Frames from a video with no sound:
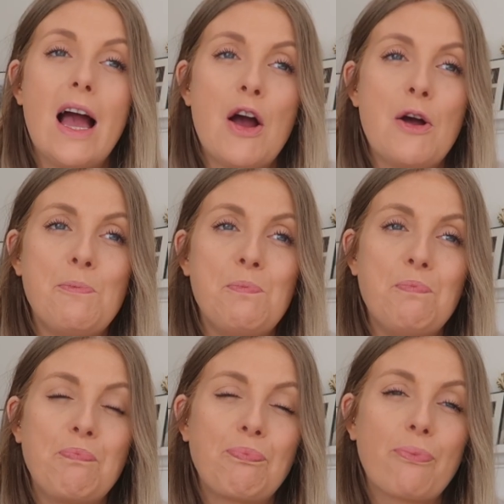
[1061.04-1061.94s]

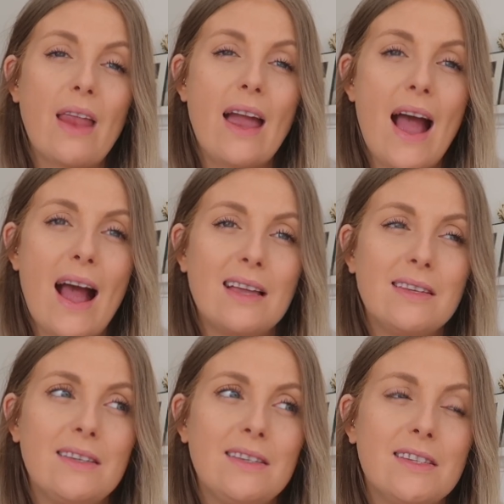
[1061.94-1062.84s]
Um,
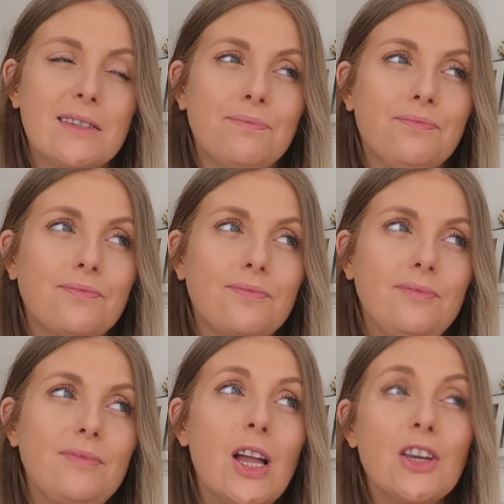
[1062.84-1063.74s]
and
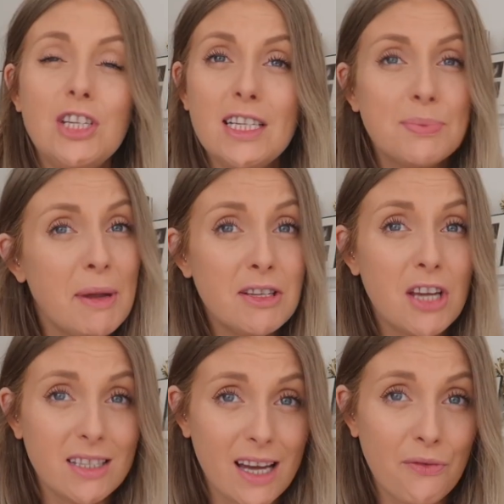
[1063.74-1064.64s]
she's
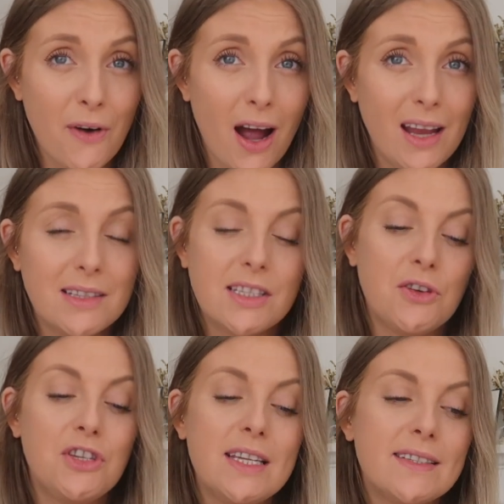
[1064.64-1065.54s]
turned out fine.
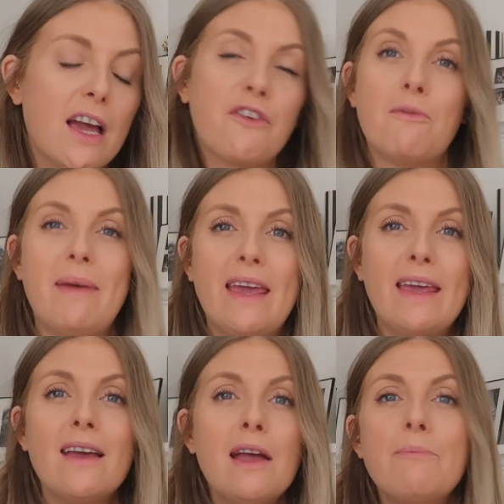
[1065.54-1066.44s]
So she is like for
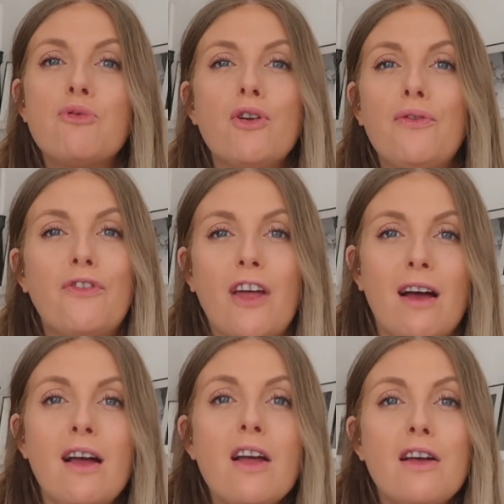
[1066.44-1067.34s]
me proof
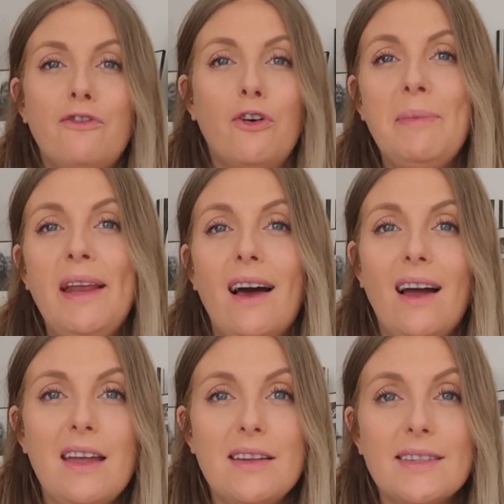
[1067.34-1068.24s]
that formula
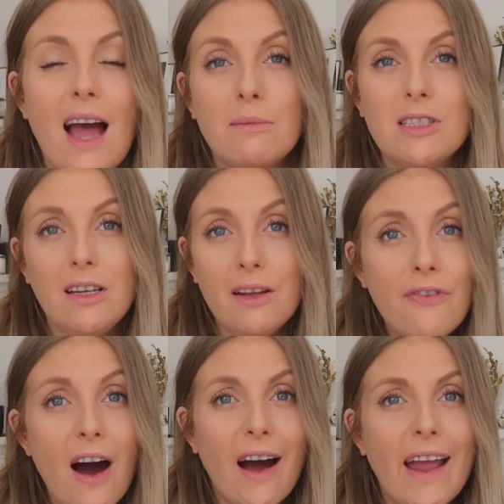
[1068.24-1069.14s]
is absolutely
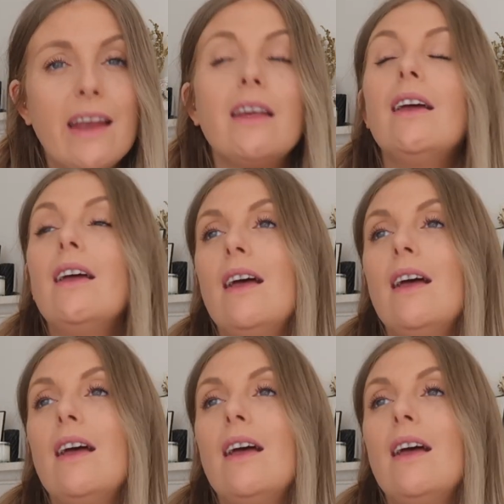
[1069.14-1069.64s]
fine.